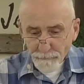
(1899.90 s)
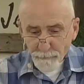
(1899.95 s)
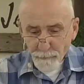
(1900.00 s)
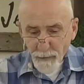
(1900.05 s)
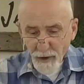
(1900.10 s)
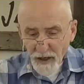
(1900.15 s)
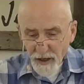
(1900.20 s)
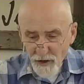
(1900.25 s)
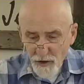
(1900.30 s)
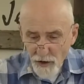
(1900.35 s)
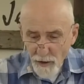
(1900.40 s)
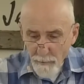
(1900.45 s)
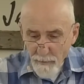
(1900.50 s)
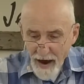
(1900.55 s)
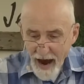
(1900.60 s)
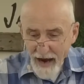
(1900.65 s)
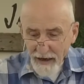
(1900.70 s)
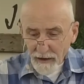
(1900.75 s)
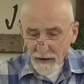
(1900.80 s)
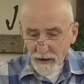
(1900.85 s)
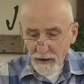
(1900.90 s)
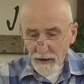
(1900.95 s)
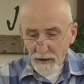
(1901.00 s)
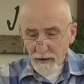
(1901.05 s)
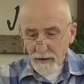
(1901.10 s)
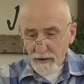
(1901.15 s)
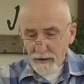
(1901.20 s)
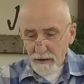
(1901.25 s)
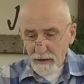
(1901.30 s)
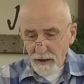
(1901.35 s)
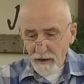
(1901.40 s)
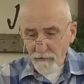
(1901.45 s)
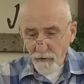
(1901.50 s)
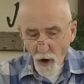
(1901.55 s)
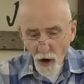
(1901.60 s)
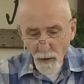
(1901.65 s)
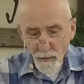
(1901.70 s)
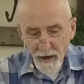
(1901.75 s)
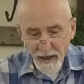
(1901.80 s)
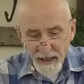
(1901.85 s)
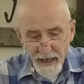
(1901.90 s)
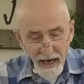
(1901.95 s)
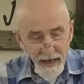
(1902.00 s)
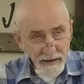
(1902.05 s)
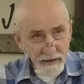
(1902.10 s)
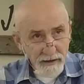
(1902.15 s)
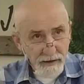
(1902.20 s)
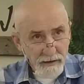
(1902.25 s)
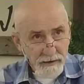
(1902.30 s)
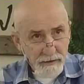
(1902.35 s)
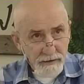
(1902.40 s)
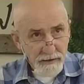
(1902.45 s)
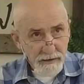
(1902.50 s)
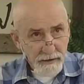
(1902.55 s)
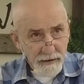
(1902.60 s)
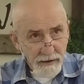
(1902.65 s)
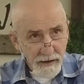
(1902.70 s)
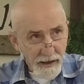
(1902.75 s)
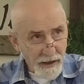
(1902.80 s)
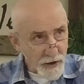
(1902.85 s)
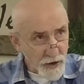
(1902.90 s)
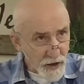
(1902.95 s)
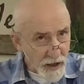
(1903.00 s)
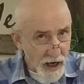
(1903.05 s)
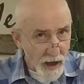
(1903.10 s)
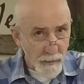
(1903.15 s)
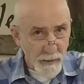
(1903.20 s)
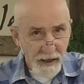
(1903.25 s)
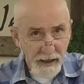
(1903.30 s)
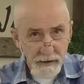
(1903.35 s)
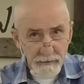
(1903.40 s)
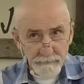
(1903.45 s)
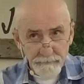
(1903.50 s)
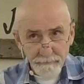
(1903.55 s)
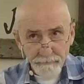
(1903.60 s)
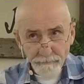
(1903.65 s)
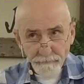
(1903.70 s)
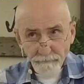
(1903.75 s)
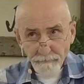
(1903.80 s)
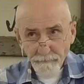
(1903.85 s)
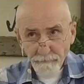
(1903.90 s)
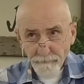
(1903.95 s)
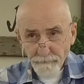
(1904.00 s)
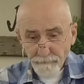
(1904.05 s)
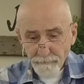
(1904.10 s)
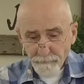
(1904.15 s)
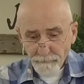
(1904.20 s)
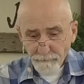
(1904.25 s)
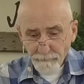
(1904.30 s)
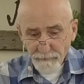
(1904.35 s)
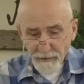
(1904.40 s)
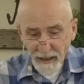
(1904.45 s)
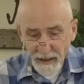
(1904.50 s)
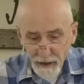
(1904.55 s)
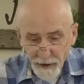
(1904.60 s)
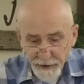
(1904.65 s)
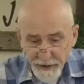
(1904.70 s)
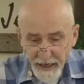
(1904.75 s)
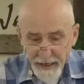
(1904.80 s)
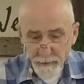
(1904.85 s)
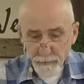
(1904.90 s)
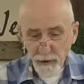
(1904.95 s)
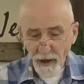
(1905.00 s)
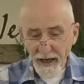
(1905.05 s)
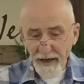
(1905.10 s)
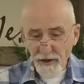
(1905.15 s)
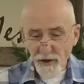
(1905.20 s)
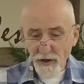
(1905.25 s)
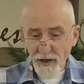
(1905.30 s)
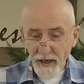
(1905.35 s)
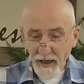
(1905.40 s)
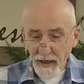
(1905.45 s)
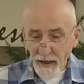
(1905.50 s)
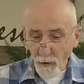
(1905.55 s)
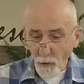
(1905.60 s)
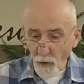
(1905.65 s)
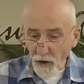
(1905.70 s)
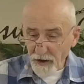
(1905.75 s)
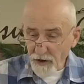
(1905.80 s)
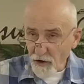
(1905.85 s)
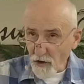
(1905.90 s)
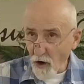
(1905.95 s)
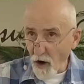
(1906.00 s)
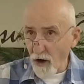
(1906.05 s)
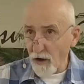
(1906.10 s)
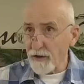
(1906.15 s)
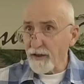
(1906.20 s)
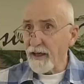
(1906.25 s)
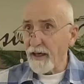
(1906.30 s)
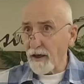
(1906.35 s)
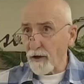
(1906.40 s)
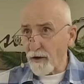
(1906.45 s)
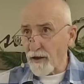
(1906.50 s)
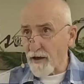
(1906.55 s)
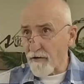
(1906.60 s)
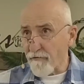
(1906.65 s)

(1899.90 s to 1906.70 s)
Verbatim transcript: because the battle of Armageddon is coming. It'll take place what's called here in the